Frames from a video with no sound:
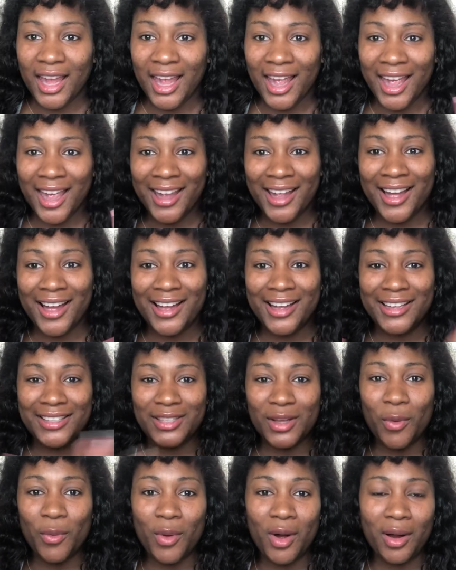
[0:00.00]
Hey
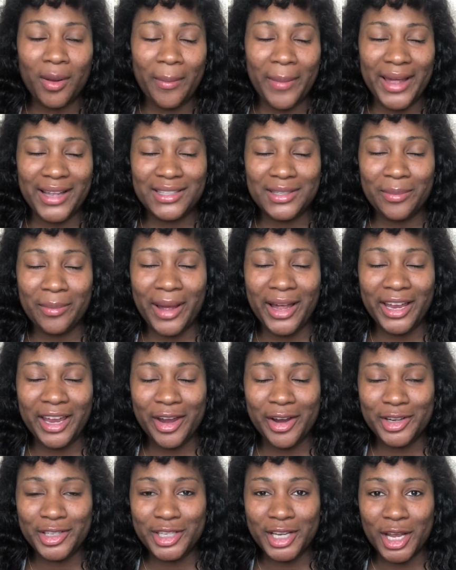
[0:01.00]
guys, welcome back to my
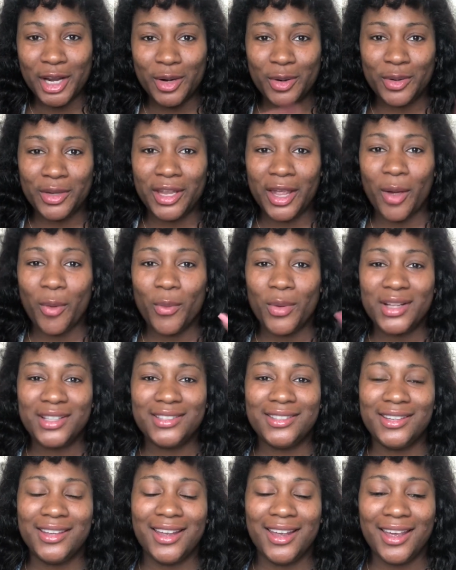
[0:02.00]
hair channel. Yet
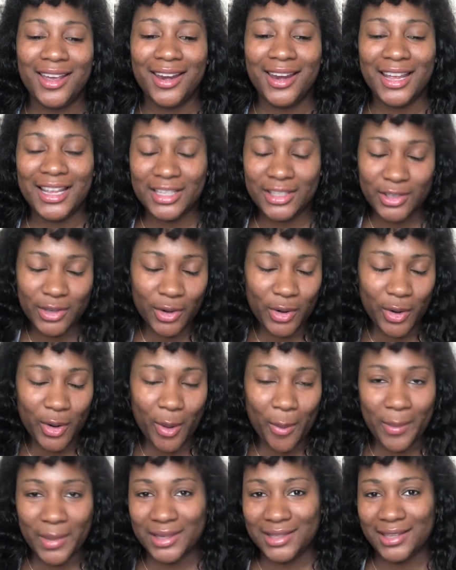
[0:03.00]
once again, it's your
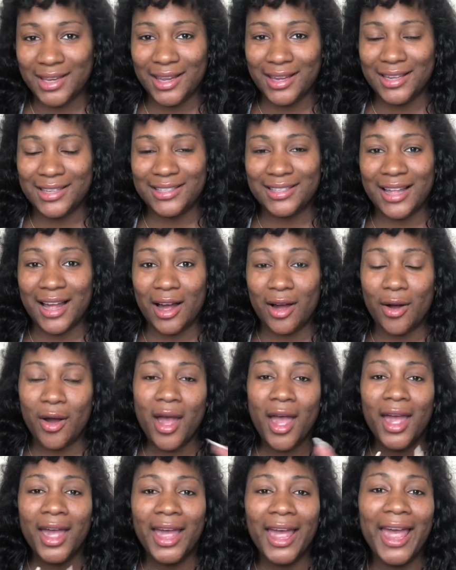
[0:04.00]
girl Miss Kiki Style,
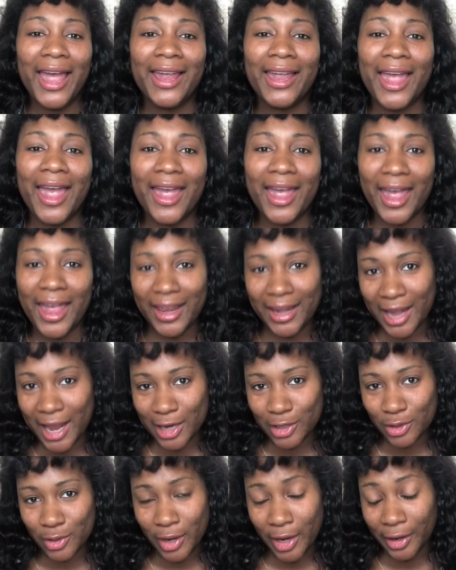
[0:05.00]
aka
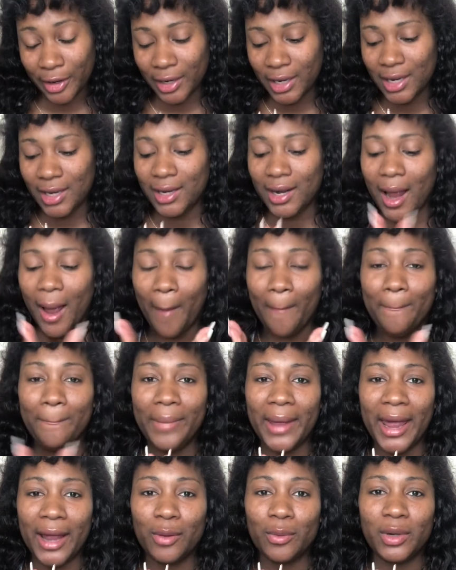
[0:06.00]
Natural Hair Keep. I'm
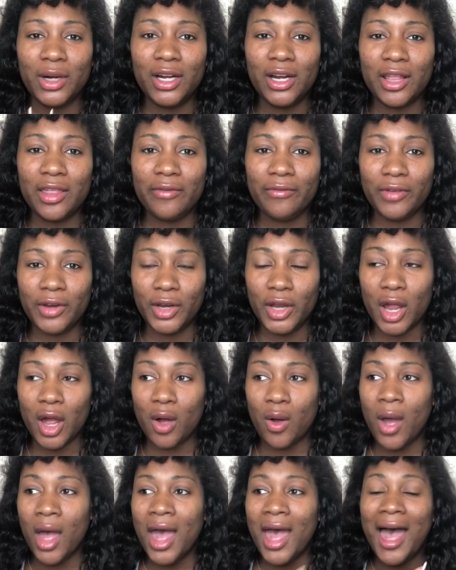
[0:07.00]
back with another
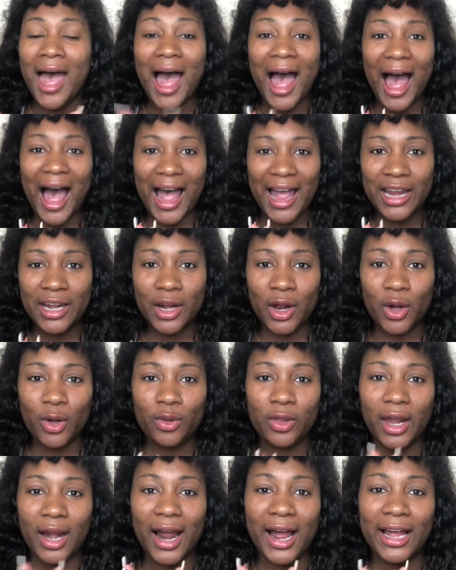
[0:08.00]
video. I know
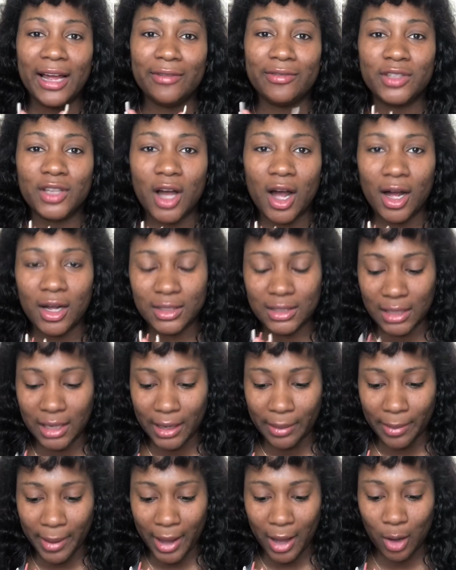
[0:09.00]
that I have talked
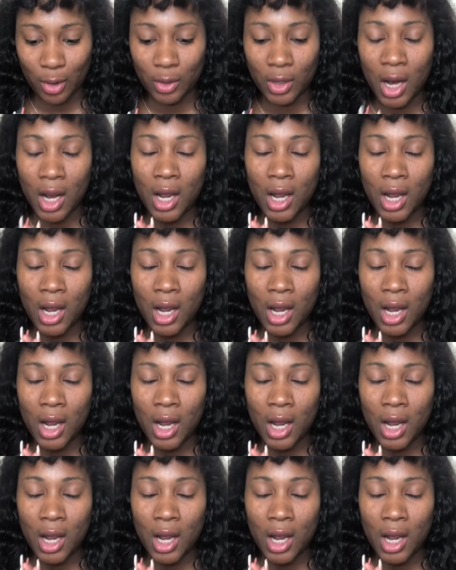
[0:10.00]
about